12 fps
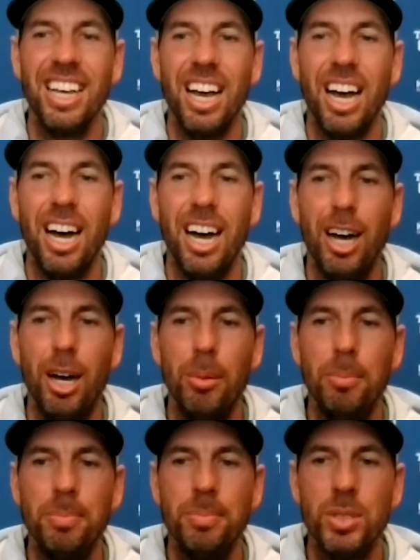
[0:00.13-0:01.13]

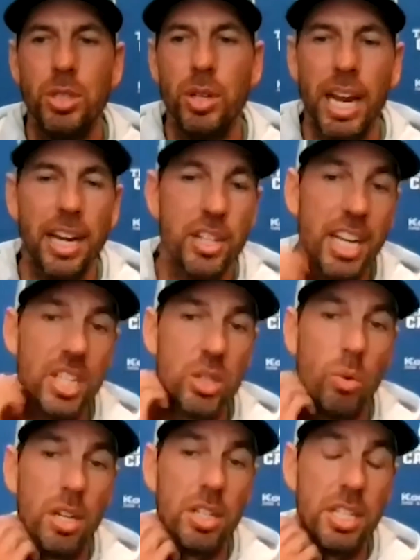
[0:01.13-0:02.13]
Um, shoot, had a chance to
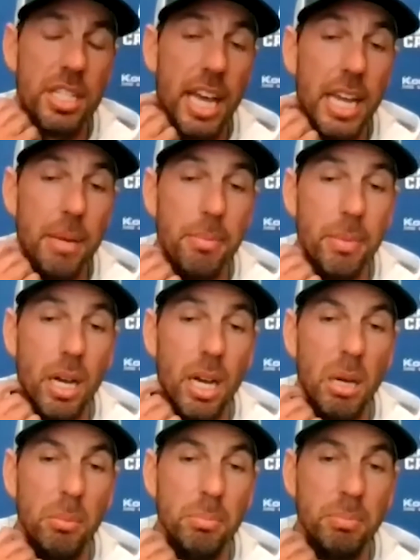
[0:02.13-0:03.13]
watch the tape.
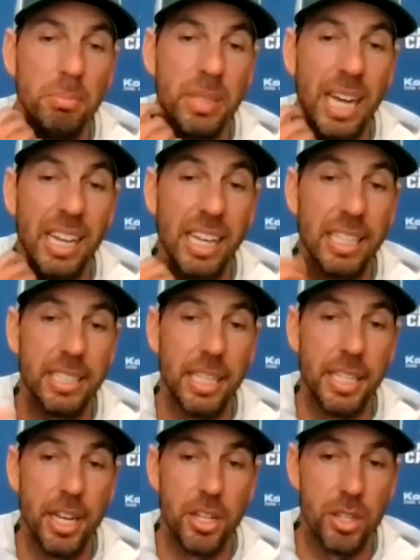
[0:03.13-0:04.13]
Um, kind of like I said
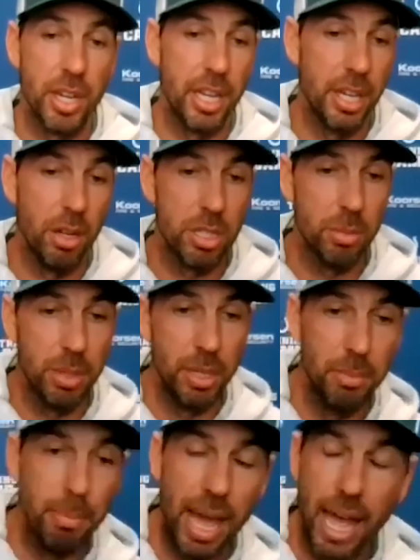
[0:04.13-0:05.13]
yesterday, you know, some good
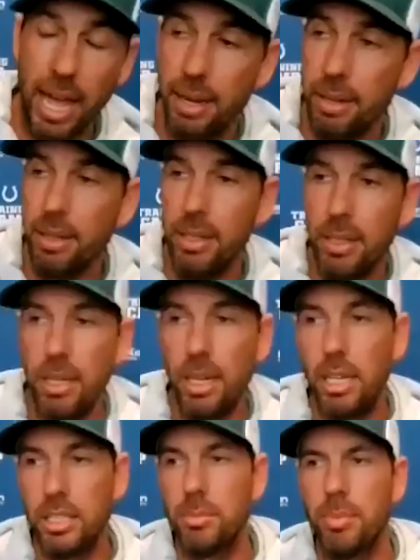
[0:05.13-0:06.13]
and bad,
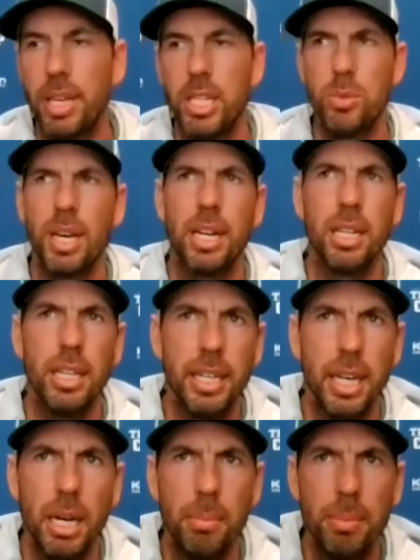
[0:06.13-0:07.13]
uh, some things we got to clean
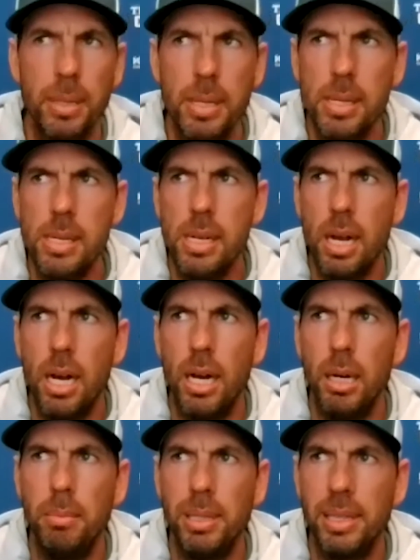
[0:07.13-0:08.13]
up.
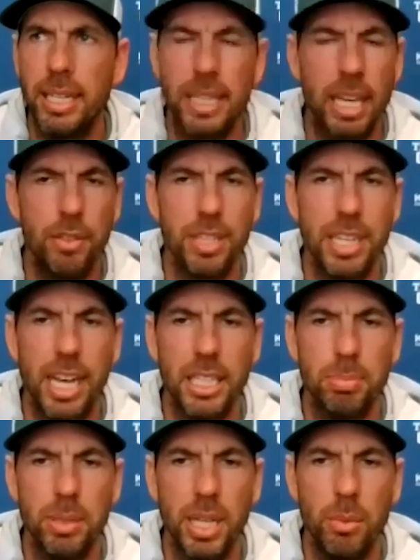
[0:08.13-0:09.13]
Um, but like the effort the guys
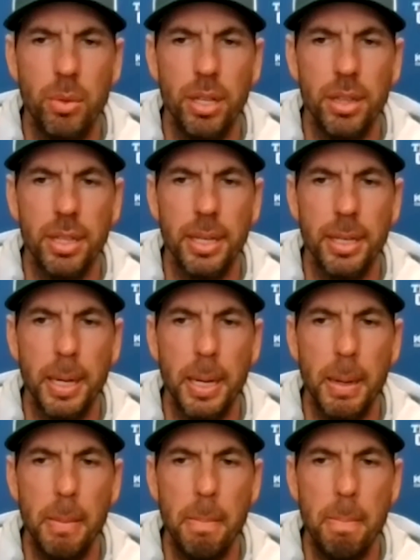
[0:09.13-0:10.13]
played with, and
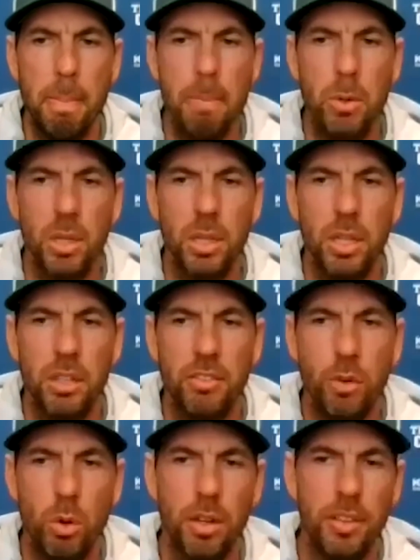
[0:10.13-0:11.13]
uh, really looking
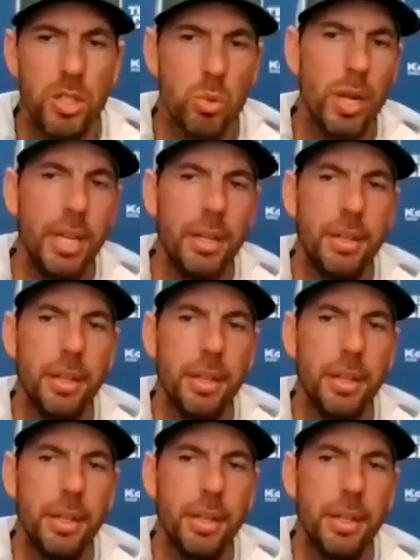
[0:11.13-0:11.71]
forward to this week.